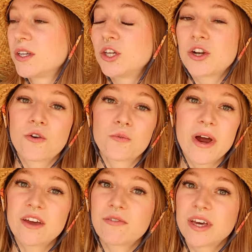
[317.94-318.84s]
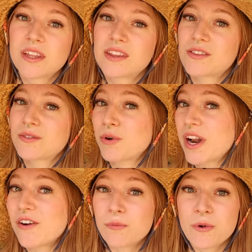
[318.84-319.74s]
you know, ravens,
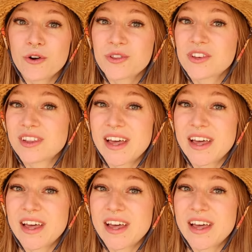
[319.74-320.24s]
whatever birds could